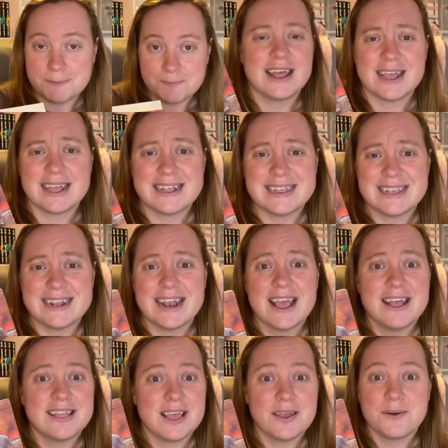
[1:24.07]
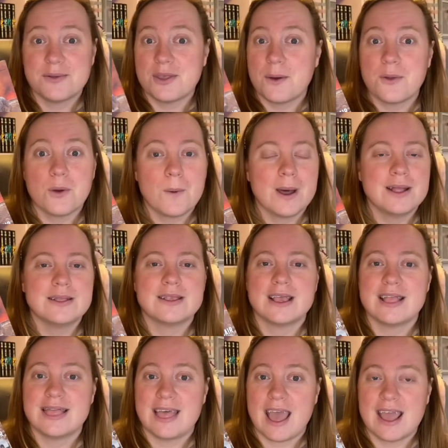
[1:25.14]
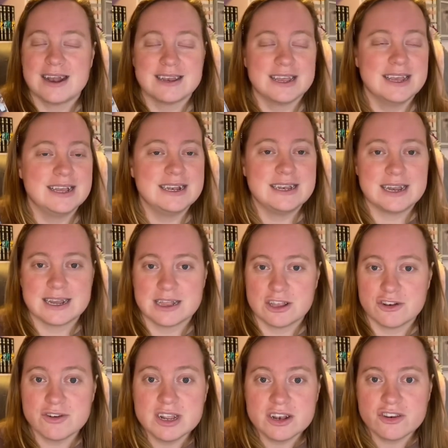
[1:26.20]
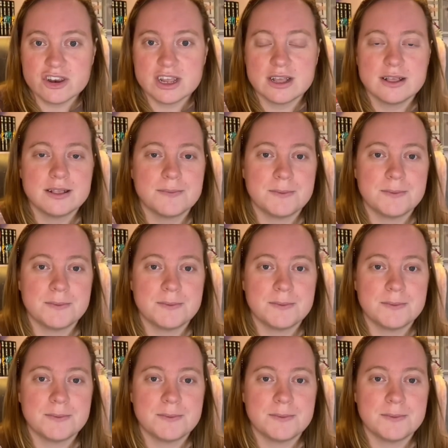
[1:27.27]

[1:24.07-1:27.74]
Like I said, they were the ones that dug the trenches,